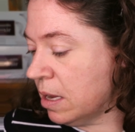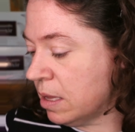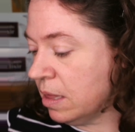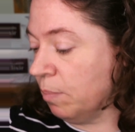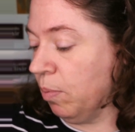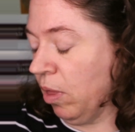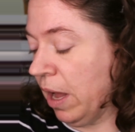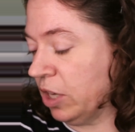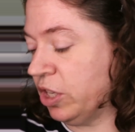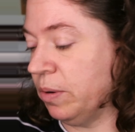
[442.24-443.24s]
the
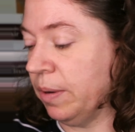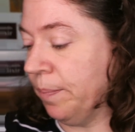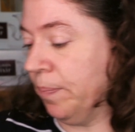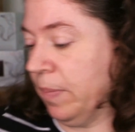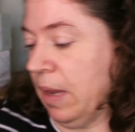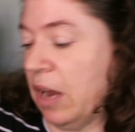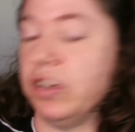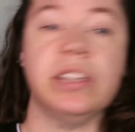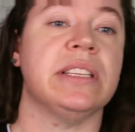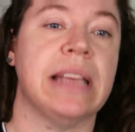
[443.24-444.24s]
blush. I
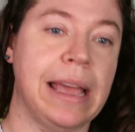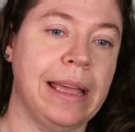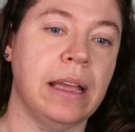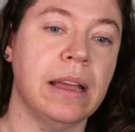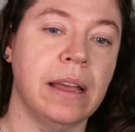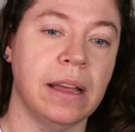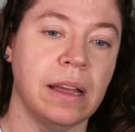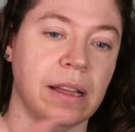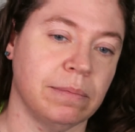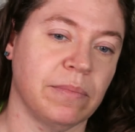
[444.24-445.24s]
should say
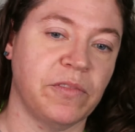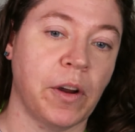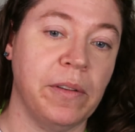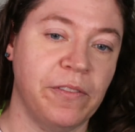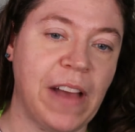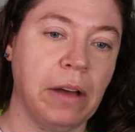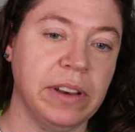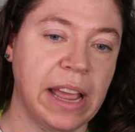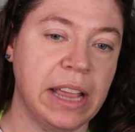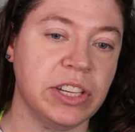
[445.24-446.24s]
for
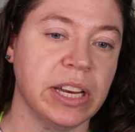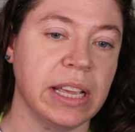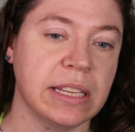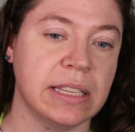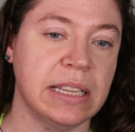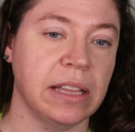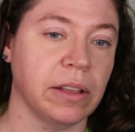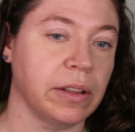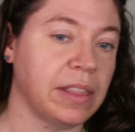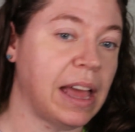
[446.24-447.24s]
foundation and
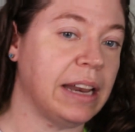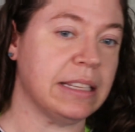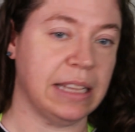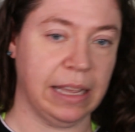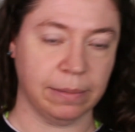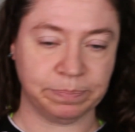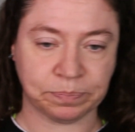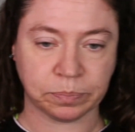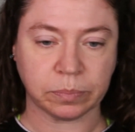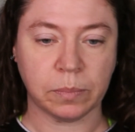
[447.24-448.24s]
concealer. That is it.
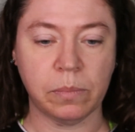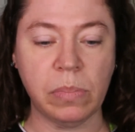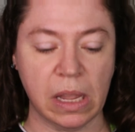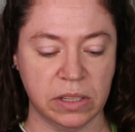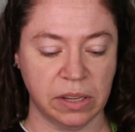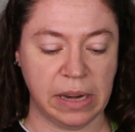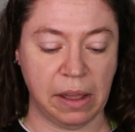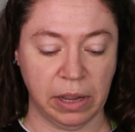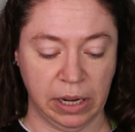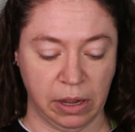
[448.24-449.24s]
So now
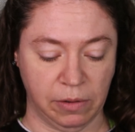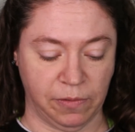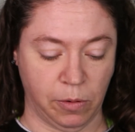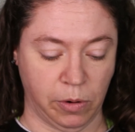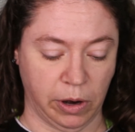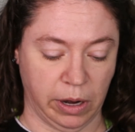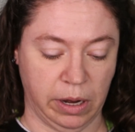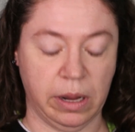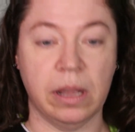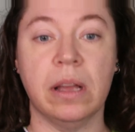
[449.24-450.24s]
I'm gonna go for
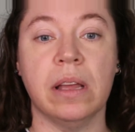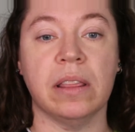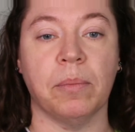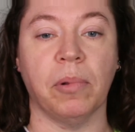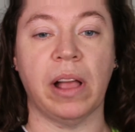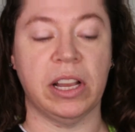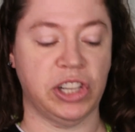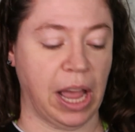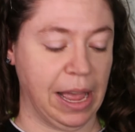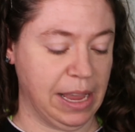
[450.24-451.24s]
the blush.
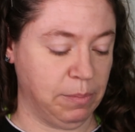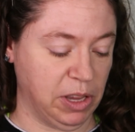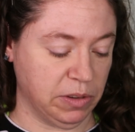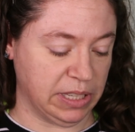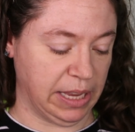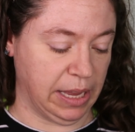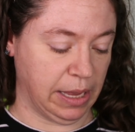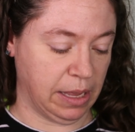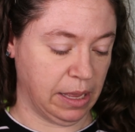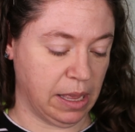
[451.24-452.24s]
I am
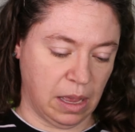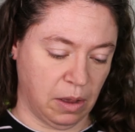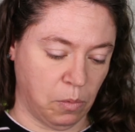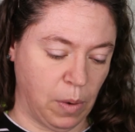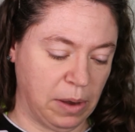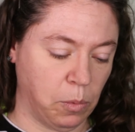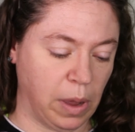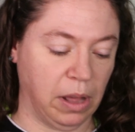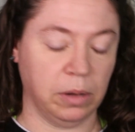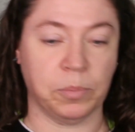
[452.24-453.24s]
using Wet n
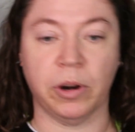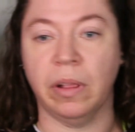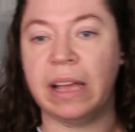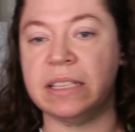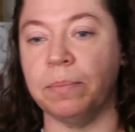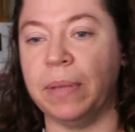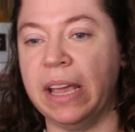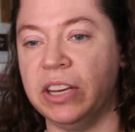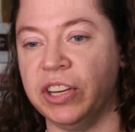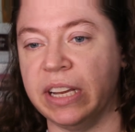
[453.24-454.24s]
Wild Pearlescent
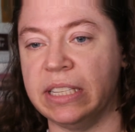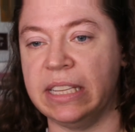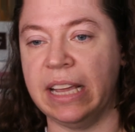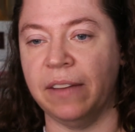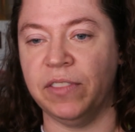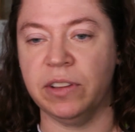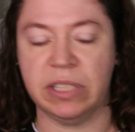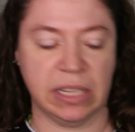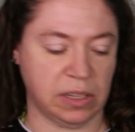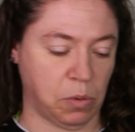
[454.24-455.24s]
Peach. You can see I've used
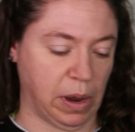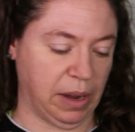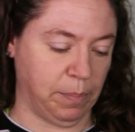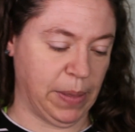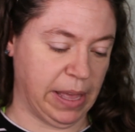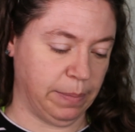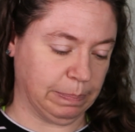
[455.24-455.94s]
this quite a bit.